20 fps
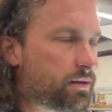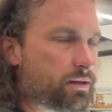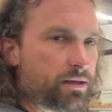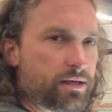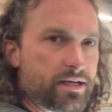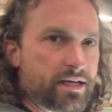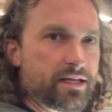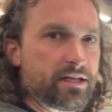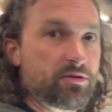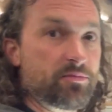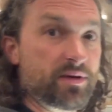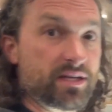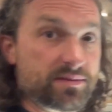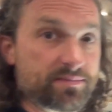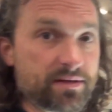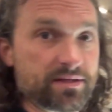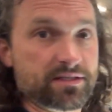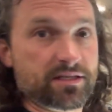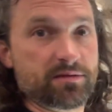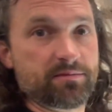again, your best
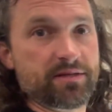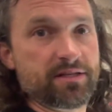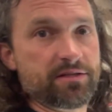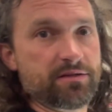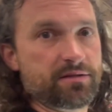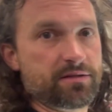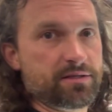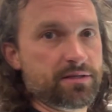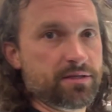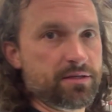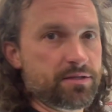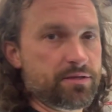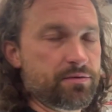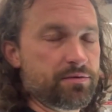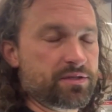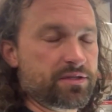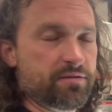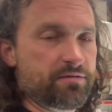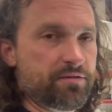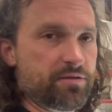bet's going to be to
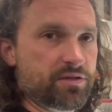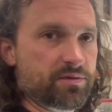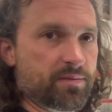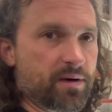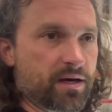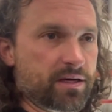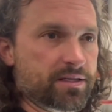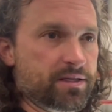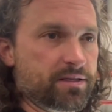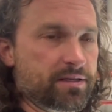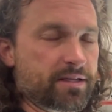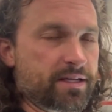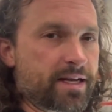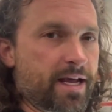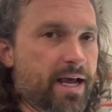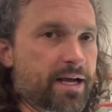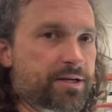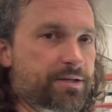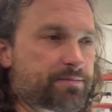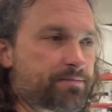use the fuse box under the
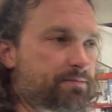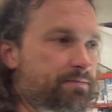dash.